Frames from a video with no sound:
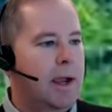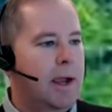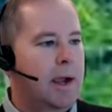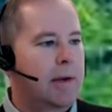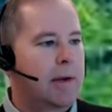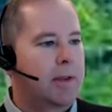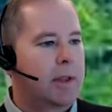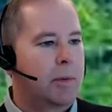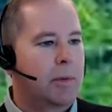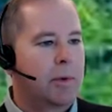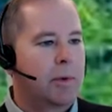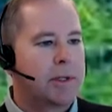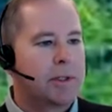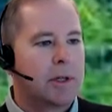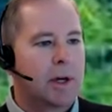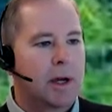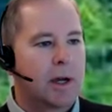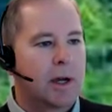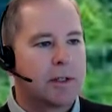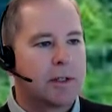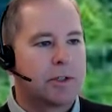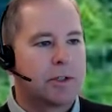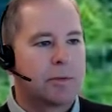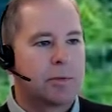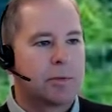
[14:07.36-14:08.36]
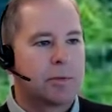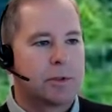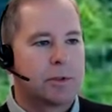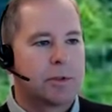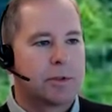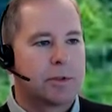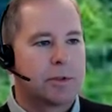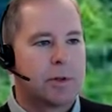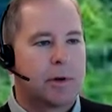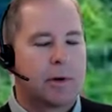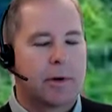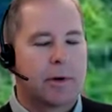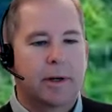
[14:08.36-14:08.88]
Everything we touched was
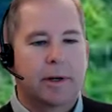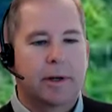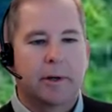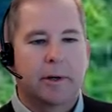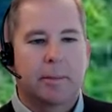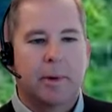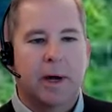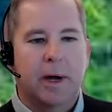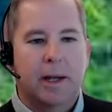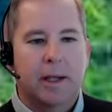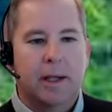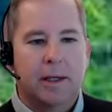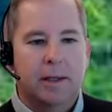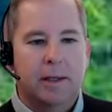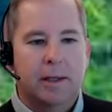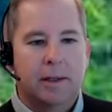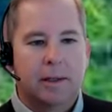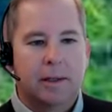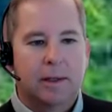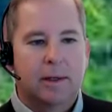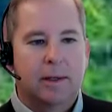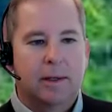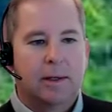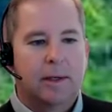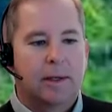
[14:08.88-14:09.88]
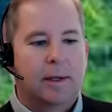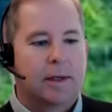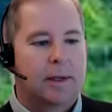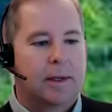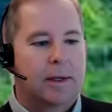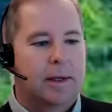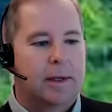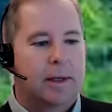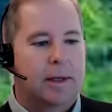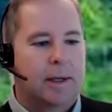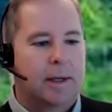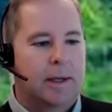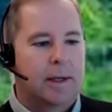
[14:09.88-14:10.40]
turning into money,
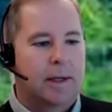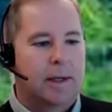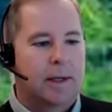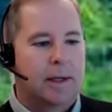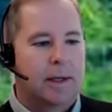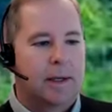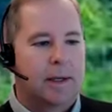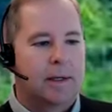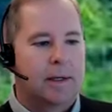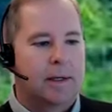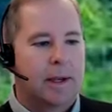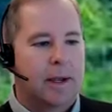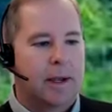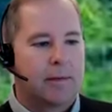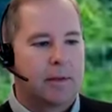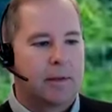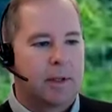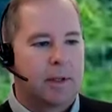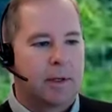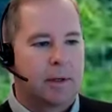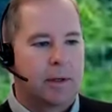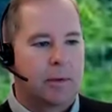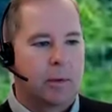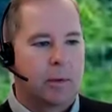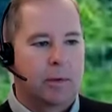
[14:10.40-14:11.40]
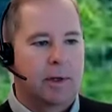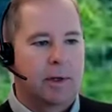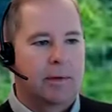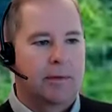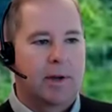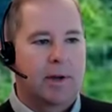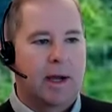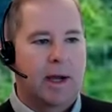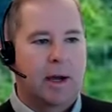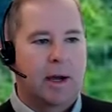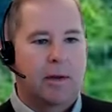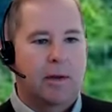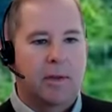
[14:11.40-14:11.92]
and everything we were
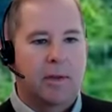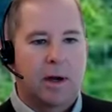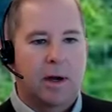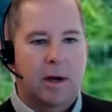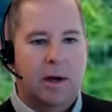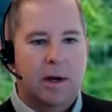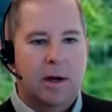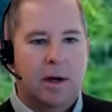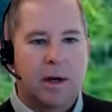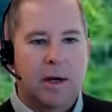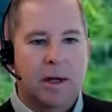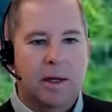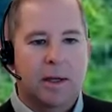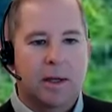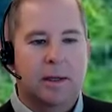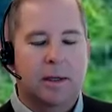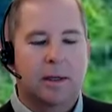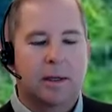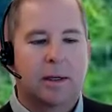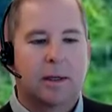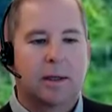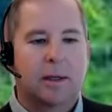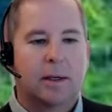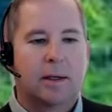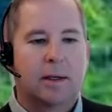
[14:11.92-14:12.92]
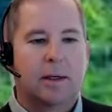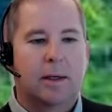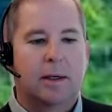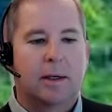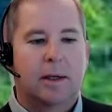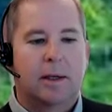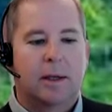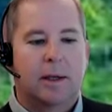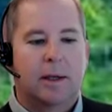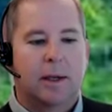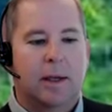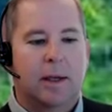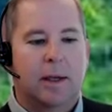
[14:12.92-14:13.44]
living high on the hog.
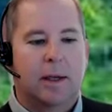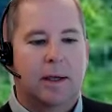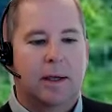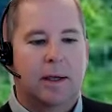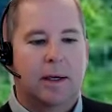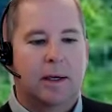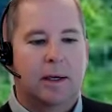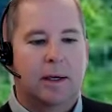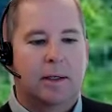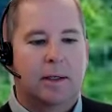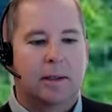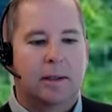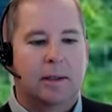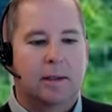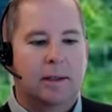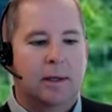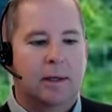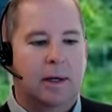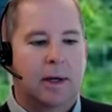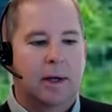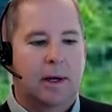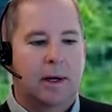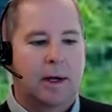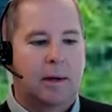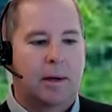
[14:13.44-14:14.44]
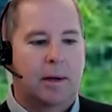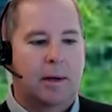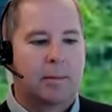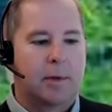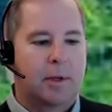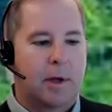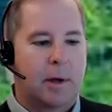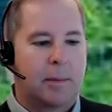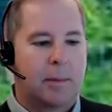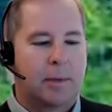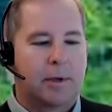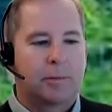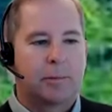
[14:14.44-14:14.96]
And I
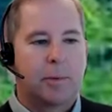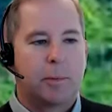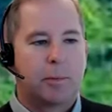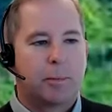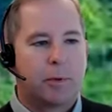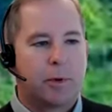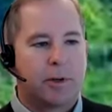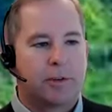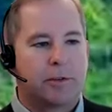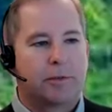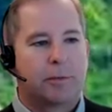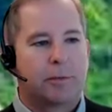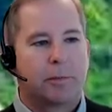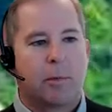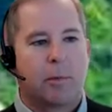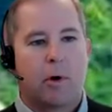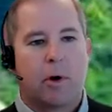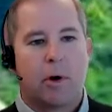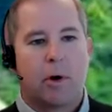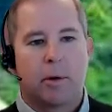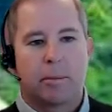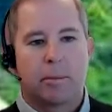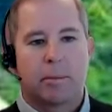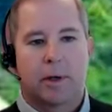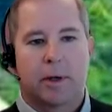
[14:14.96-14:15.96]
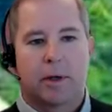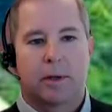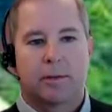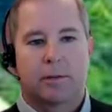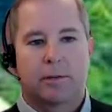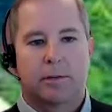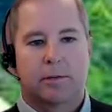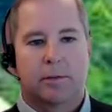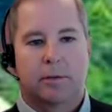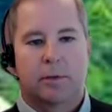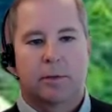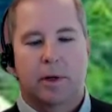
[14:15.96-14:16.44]
must be pretty smart because,